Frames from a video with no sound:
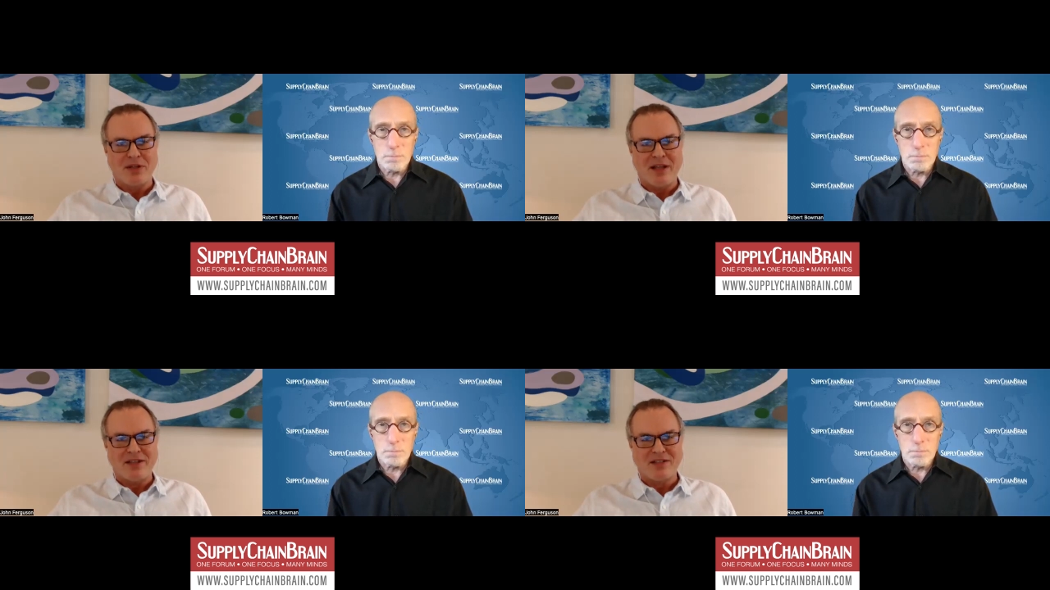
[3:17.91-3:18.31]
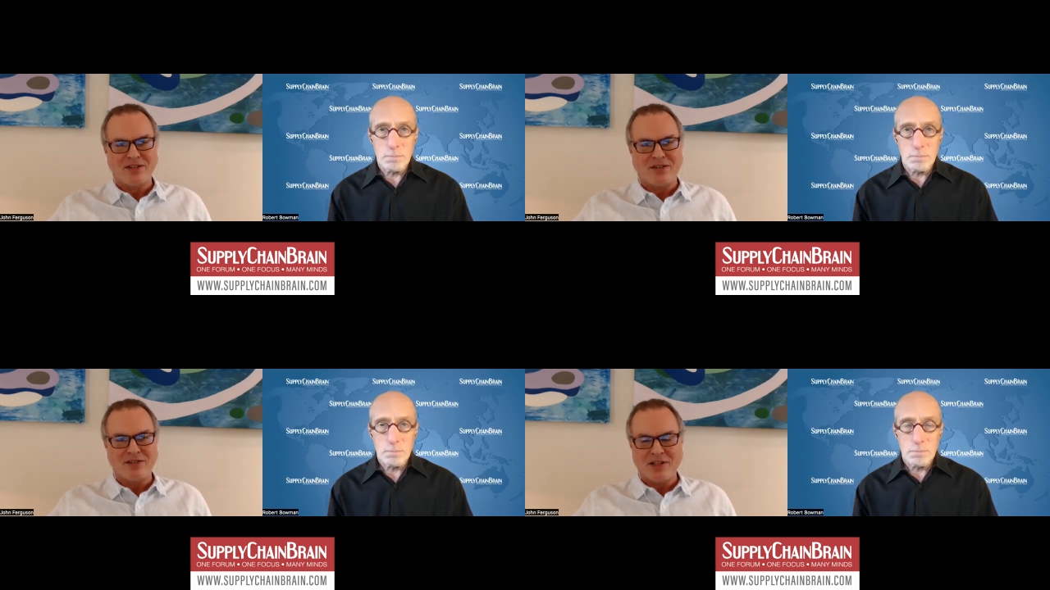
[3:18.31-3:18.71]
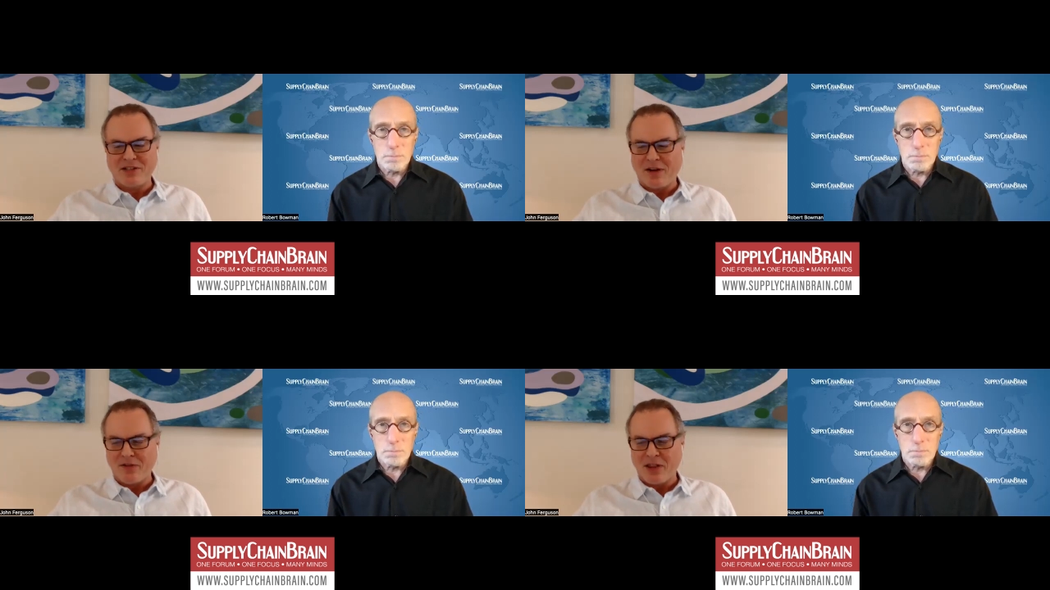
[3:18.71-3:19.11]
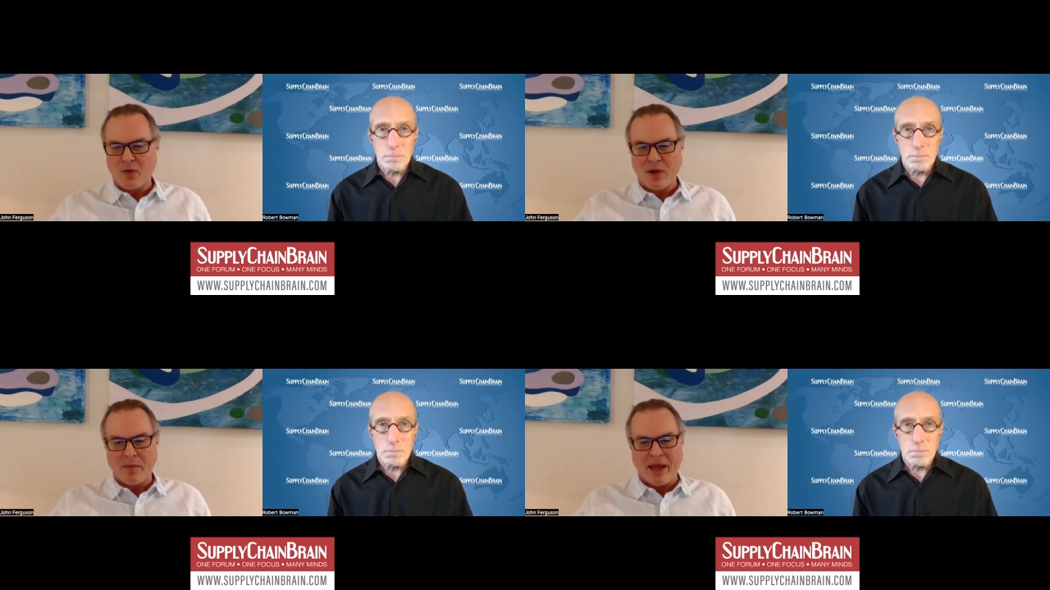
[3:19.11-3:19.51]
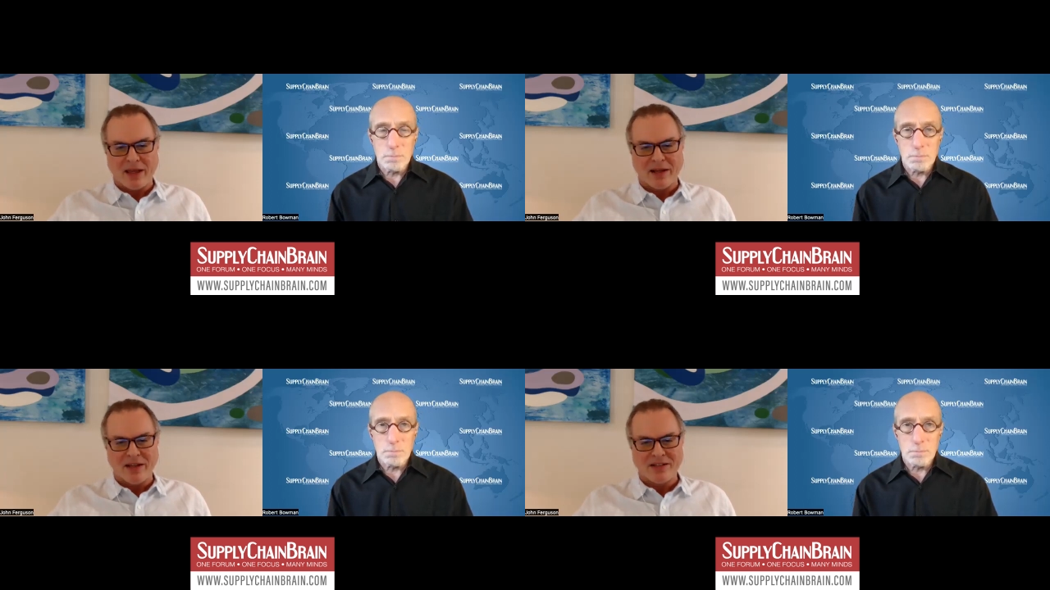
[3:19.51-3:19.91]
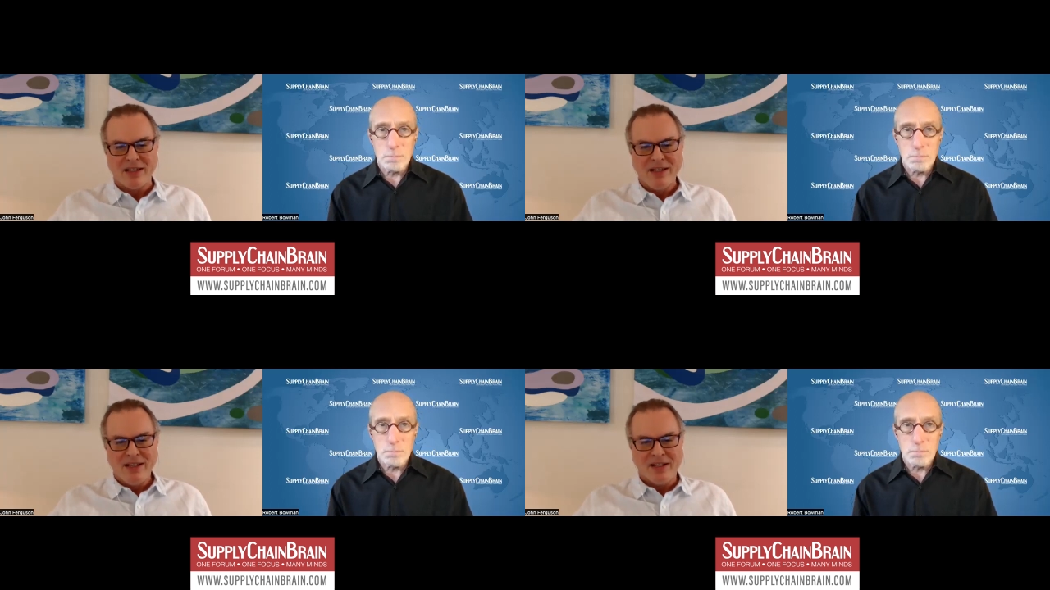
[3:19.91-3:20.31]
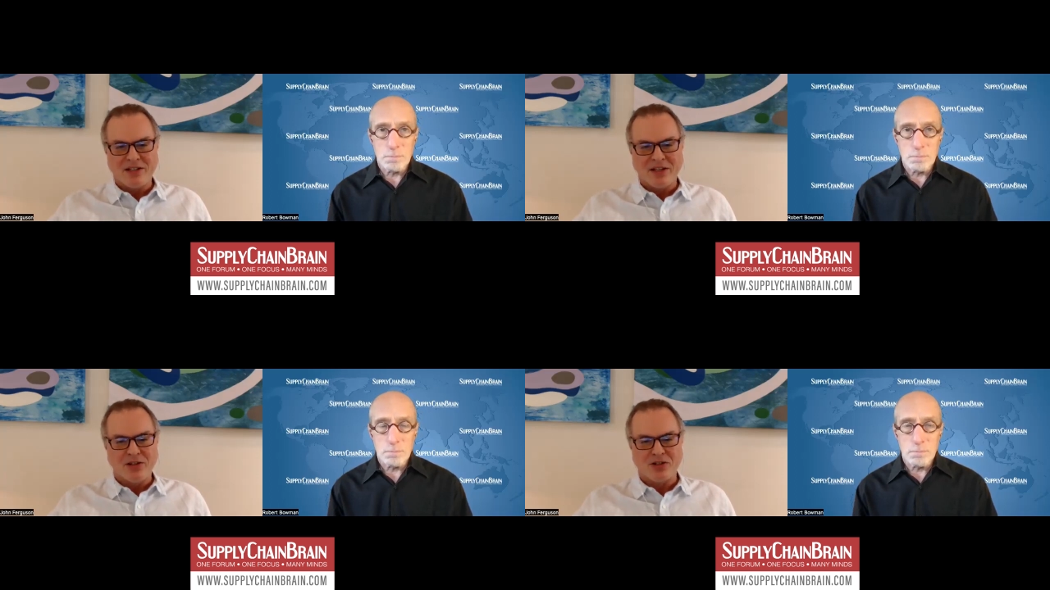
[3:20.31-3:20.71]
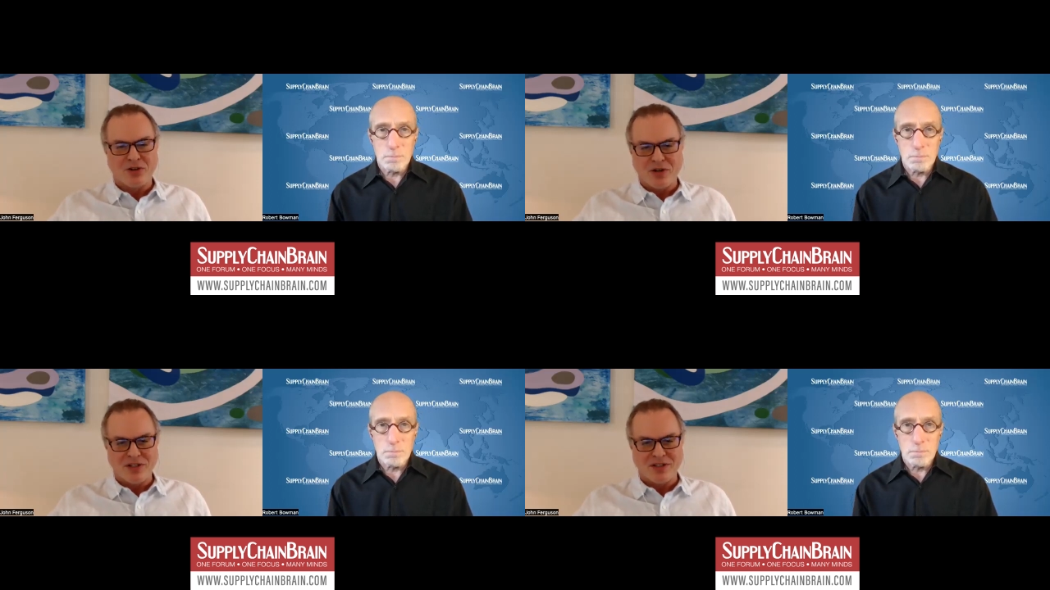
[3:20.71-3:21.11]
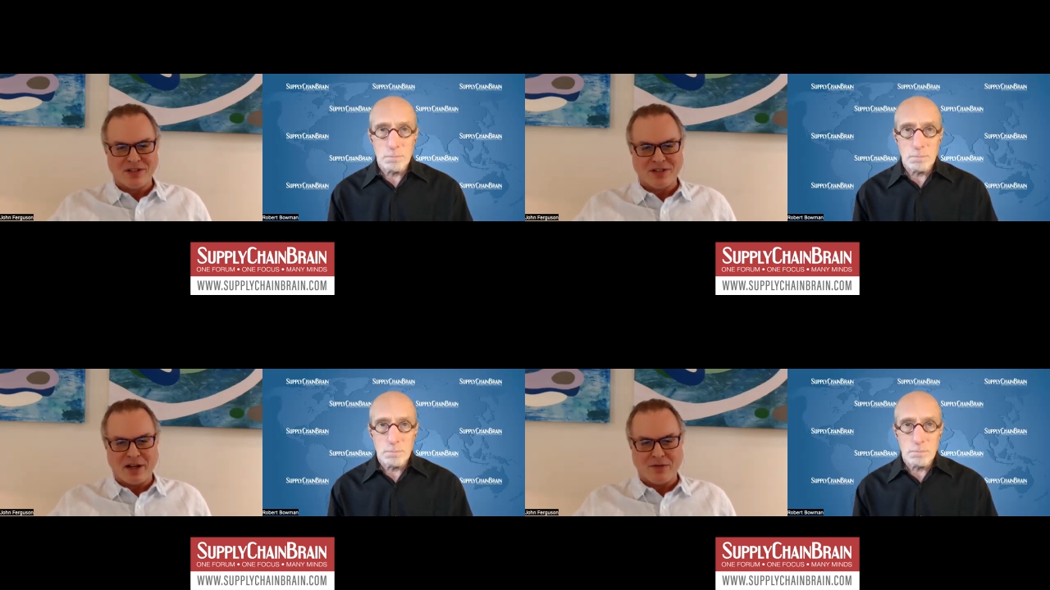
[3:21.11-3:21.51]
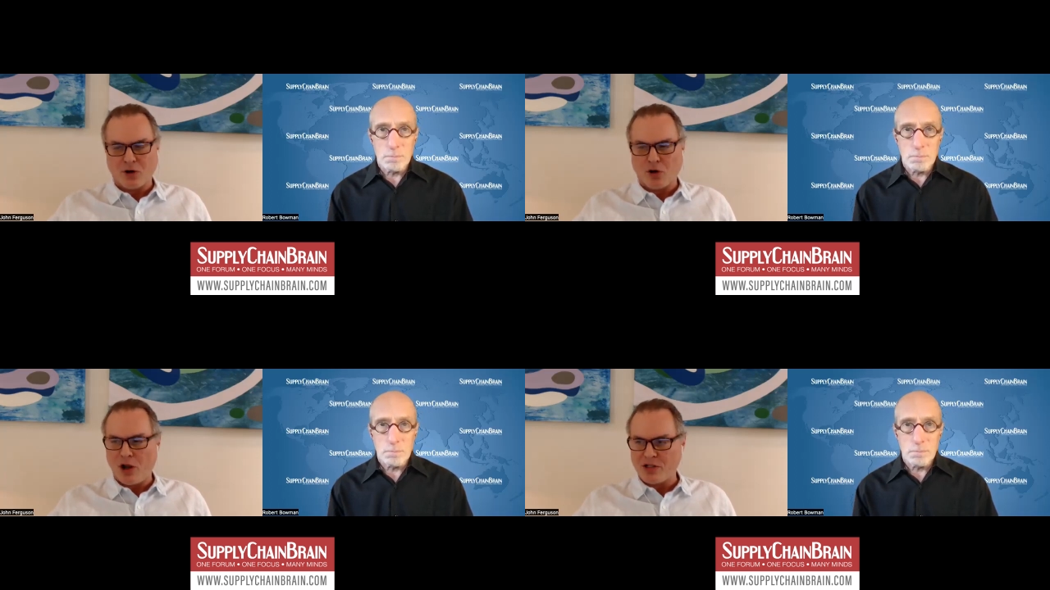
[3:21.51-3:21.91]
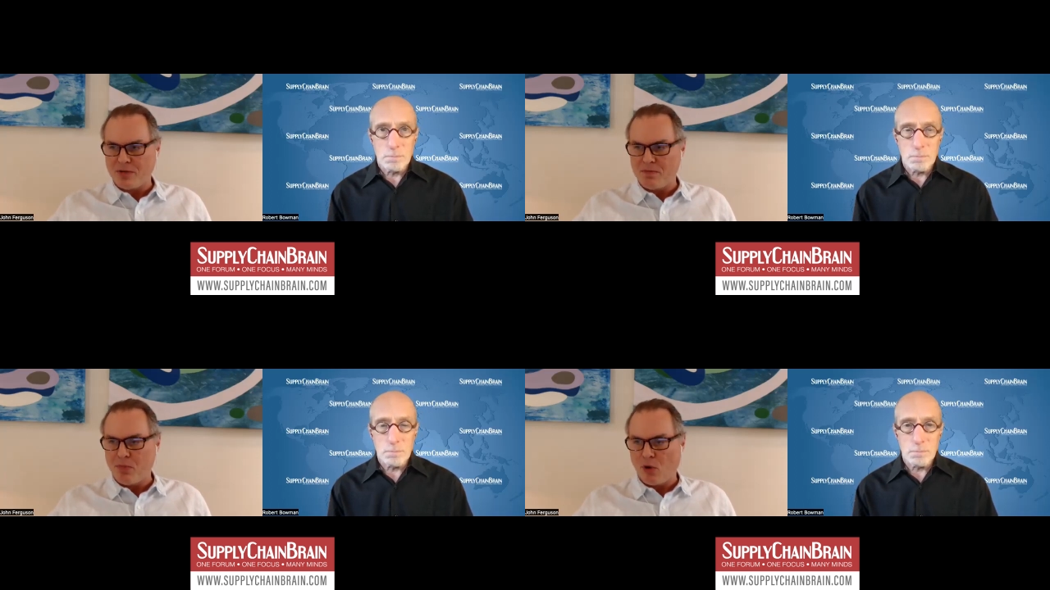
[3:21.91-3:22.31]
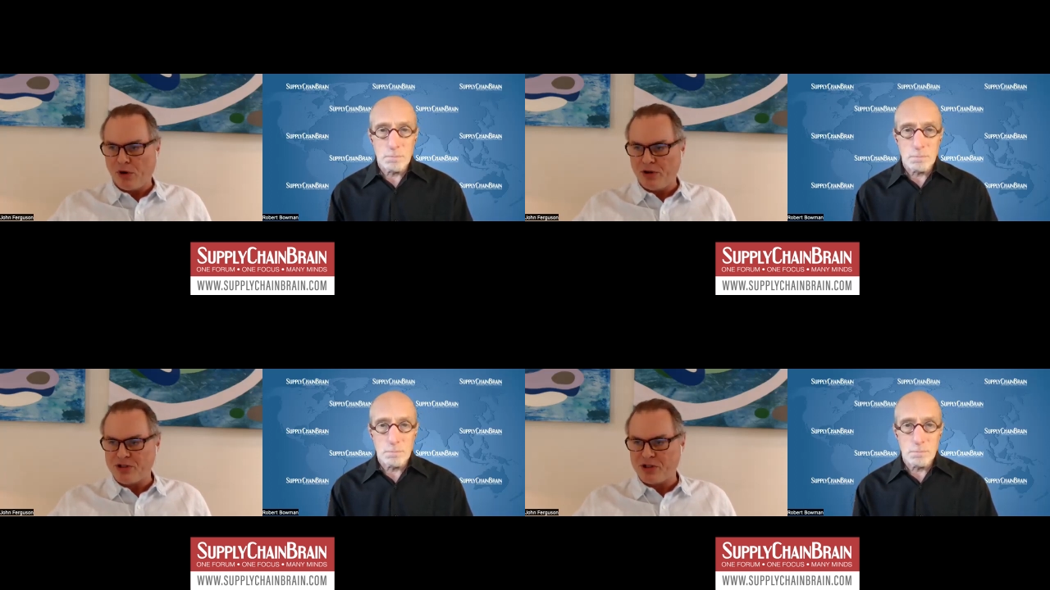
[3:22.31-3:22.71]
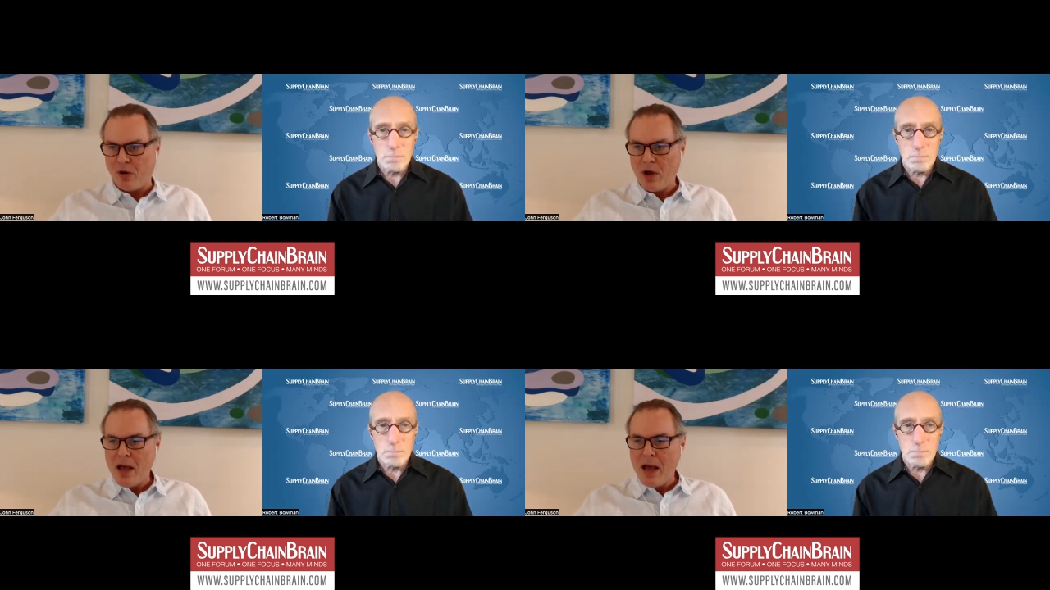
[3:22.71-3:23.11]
Speaker 1: And that's so it's, it's everything we make, and it's, it's industries kind of across the board. So